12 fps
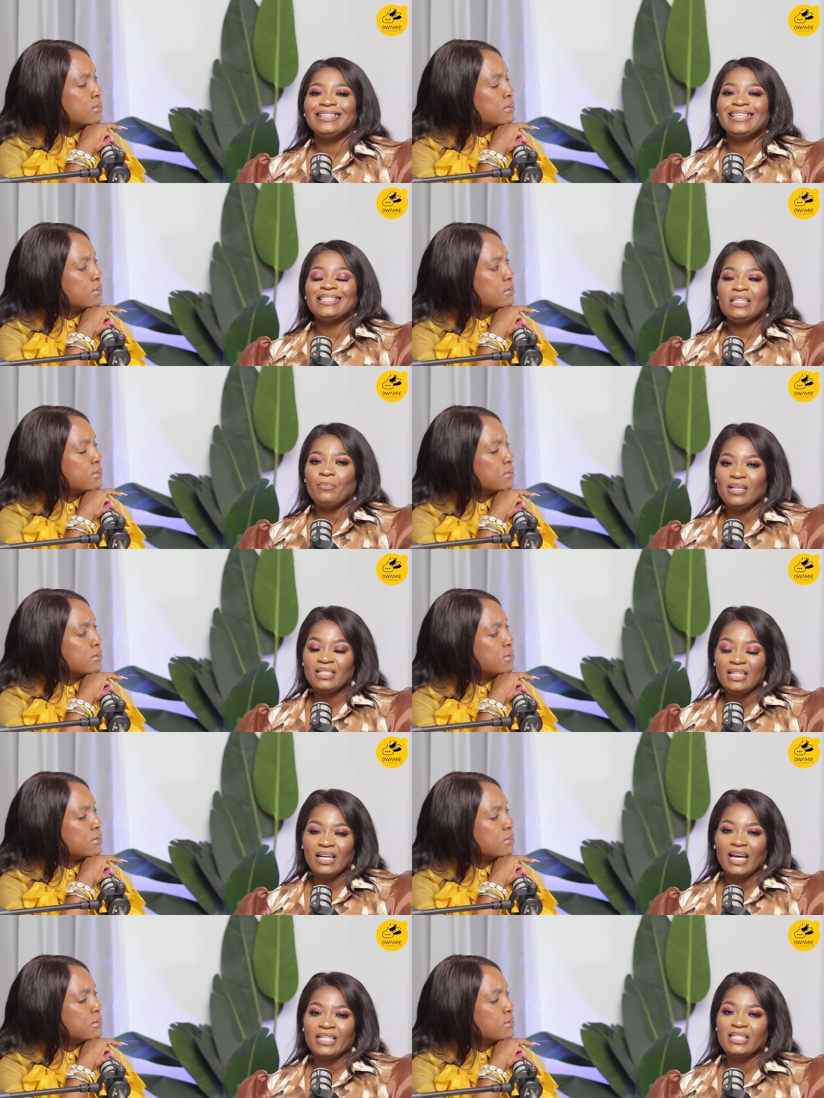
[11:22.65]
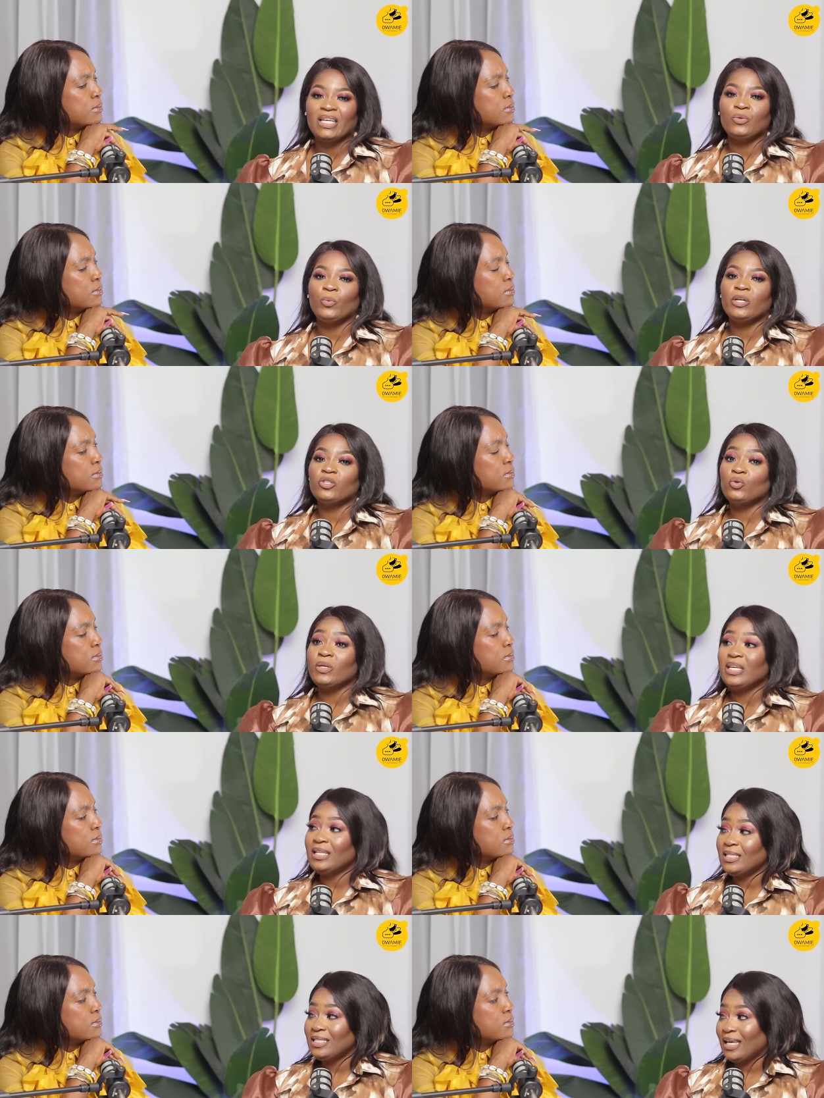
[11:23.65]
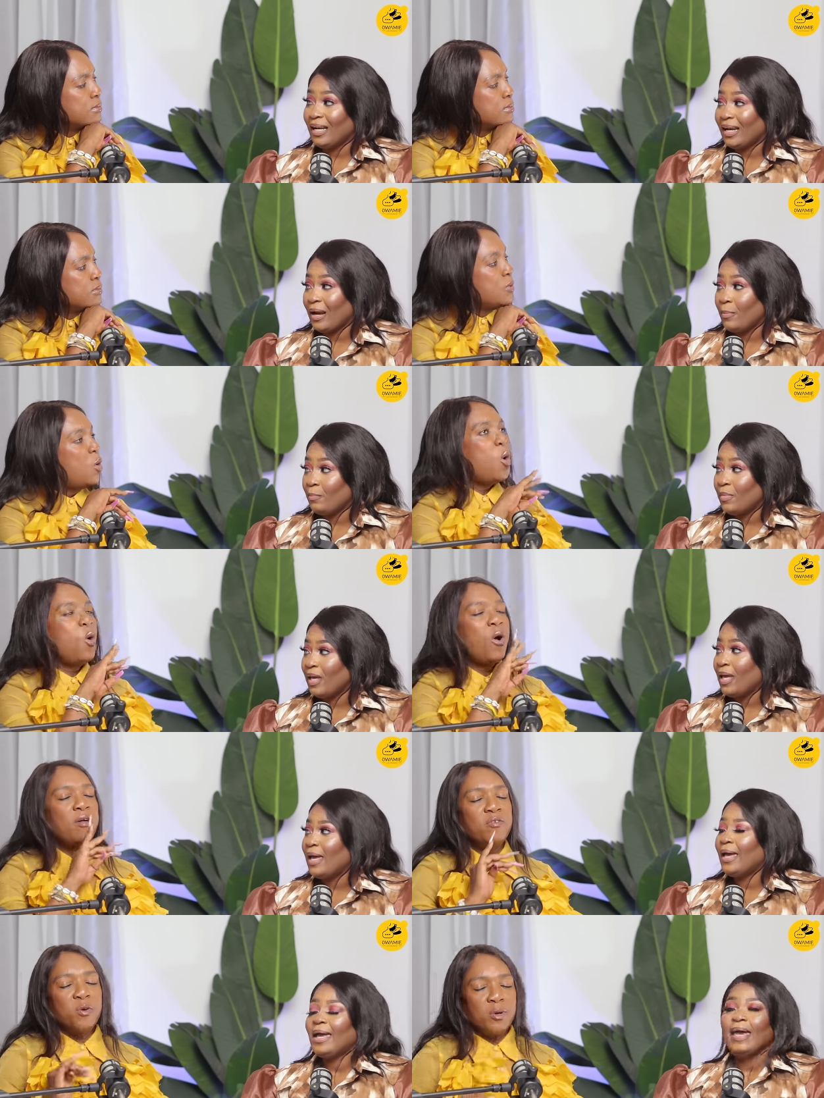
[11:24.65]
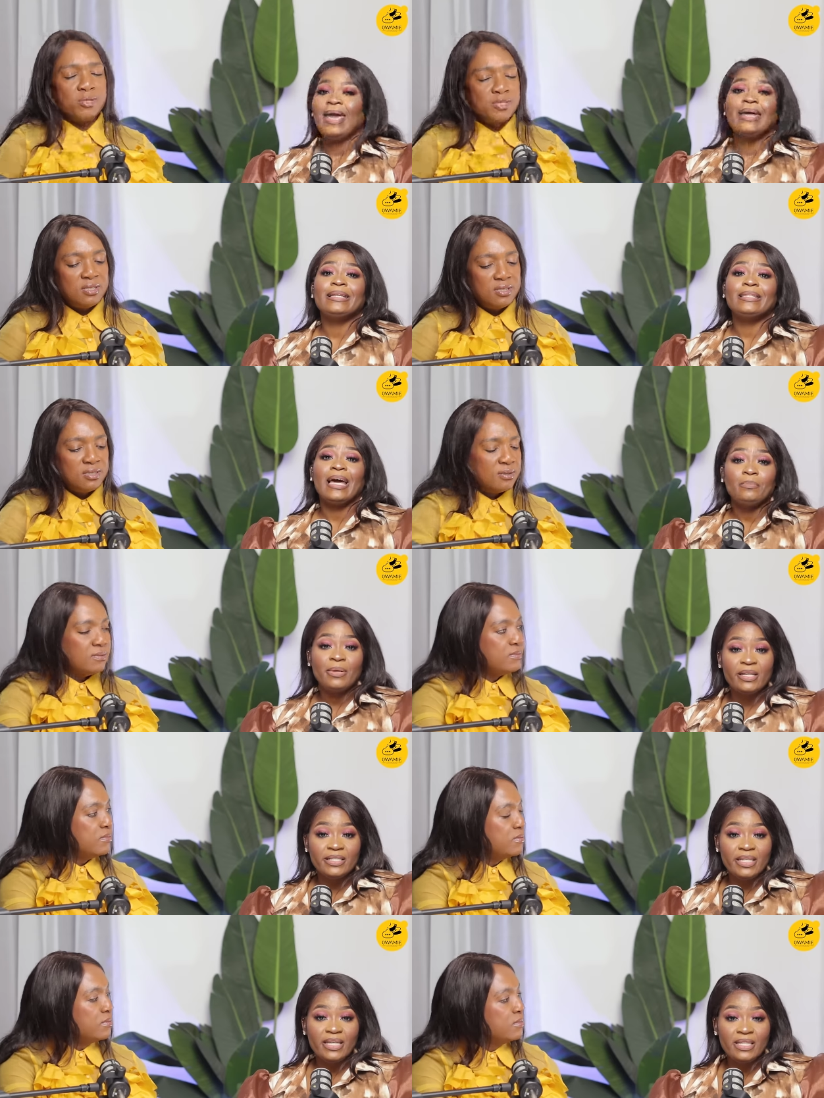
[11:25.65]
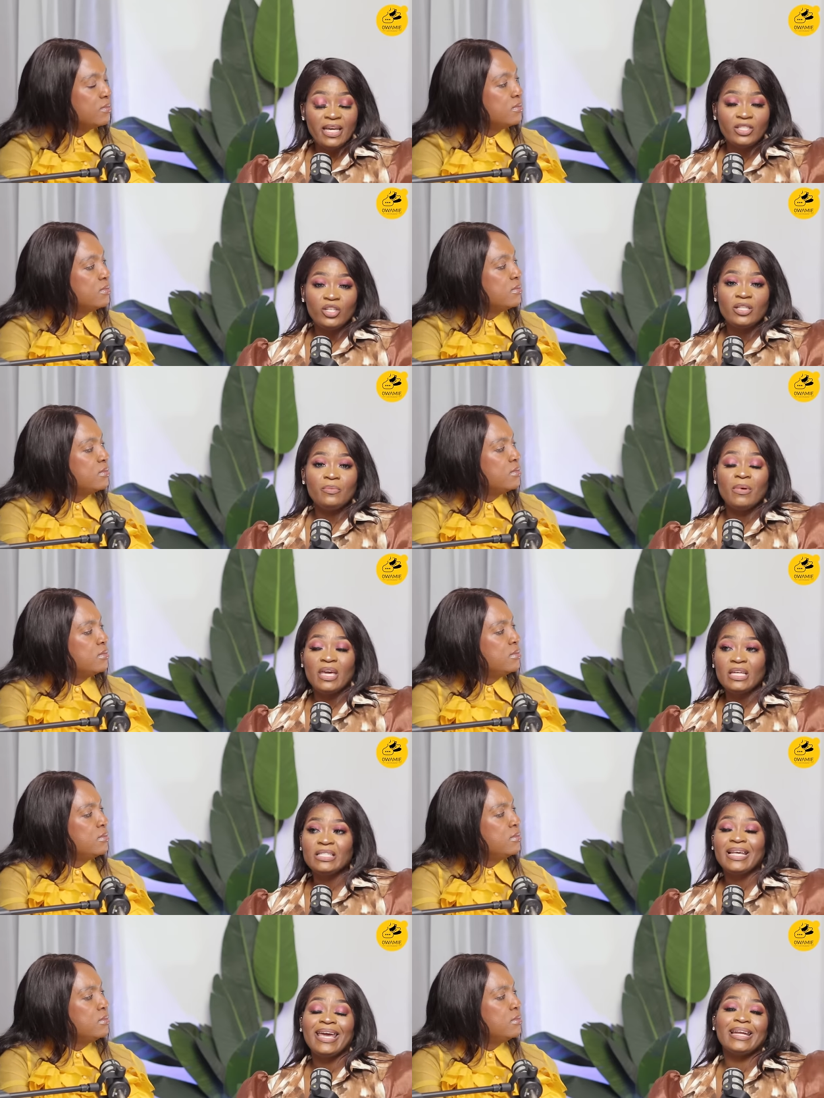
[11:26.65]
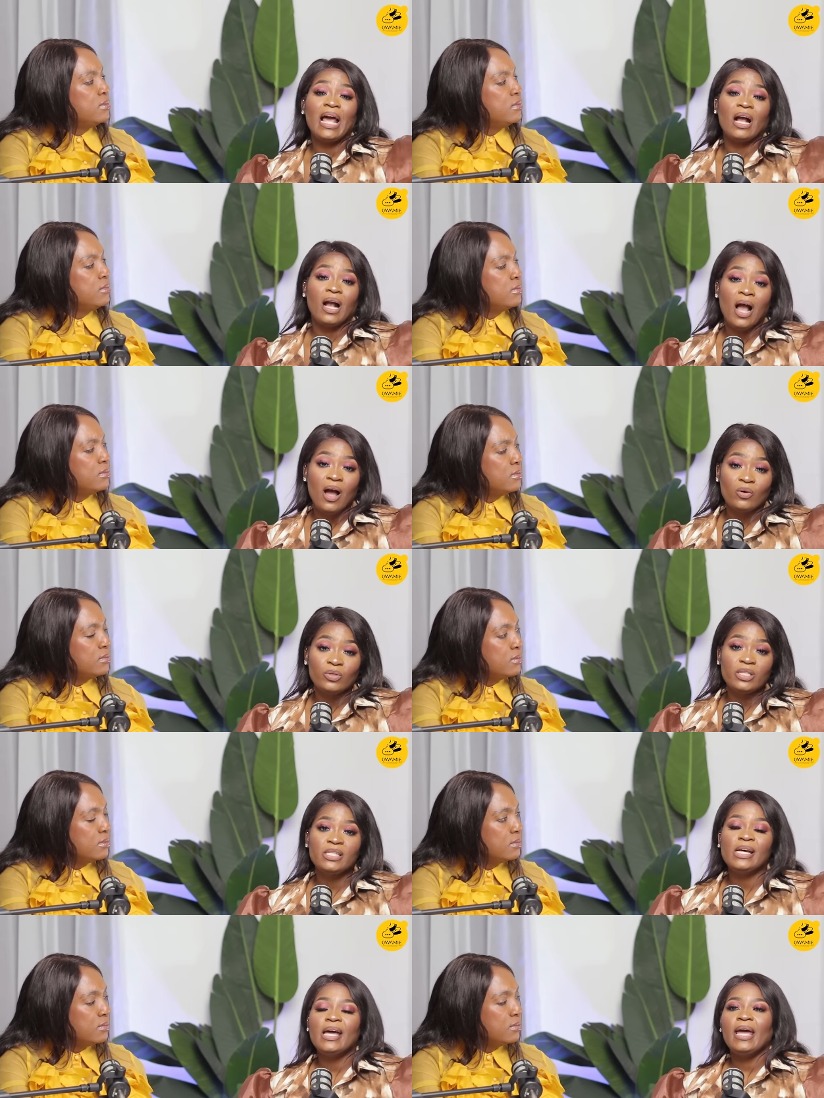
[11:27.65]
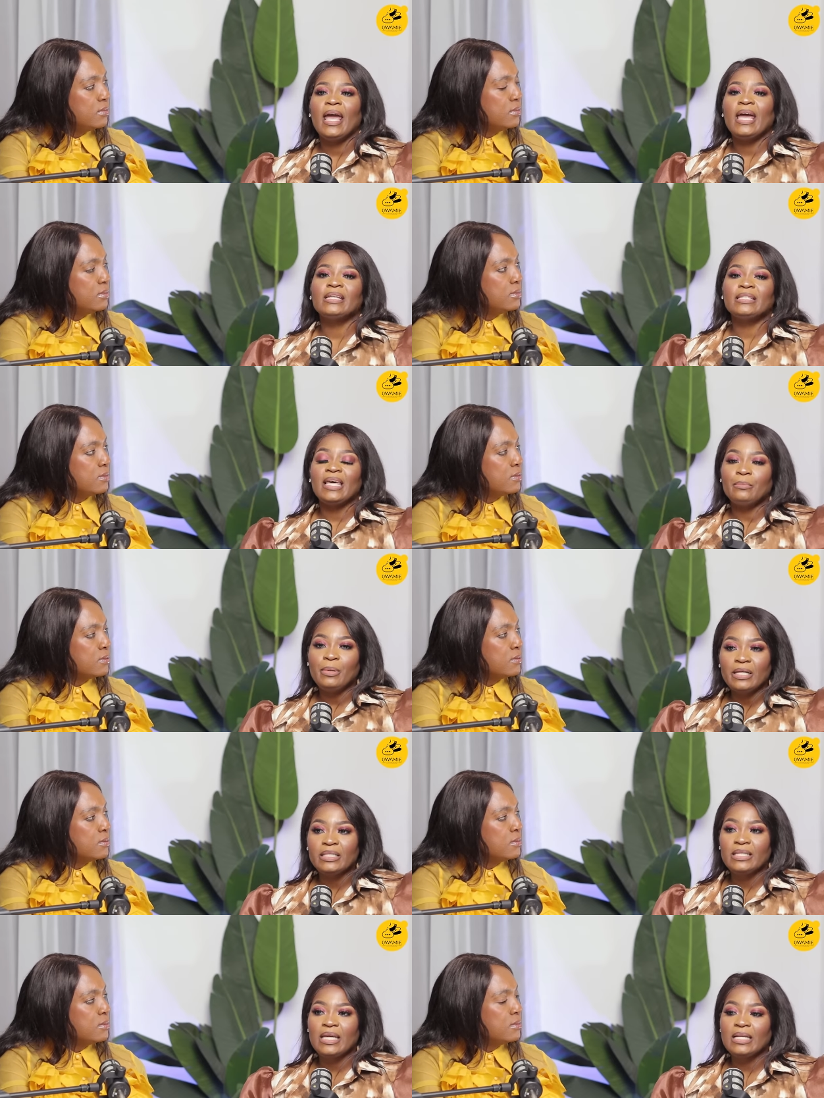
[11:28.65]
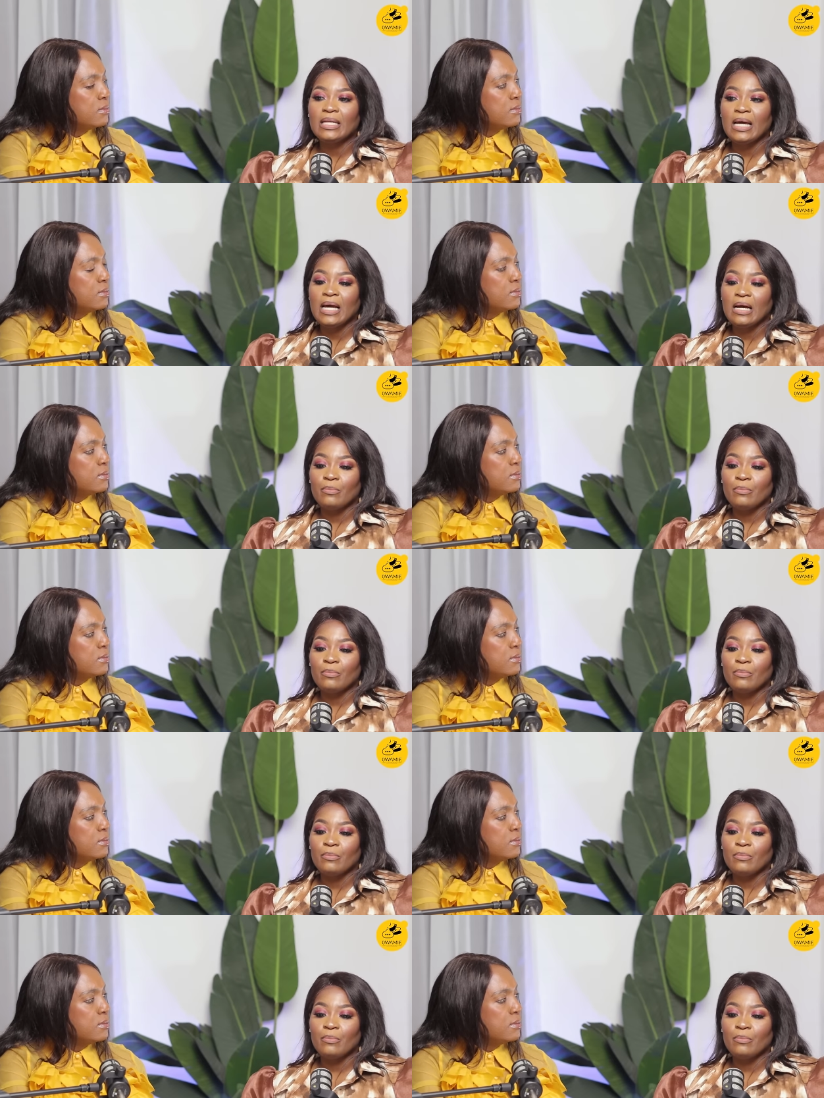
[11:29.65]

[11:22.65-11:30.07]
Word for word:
Speaker 1: There's a person, guys, that went to Instagram. Oh, I forgot. And that person actually made an account, and that person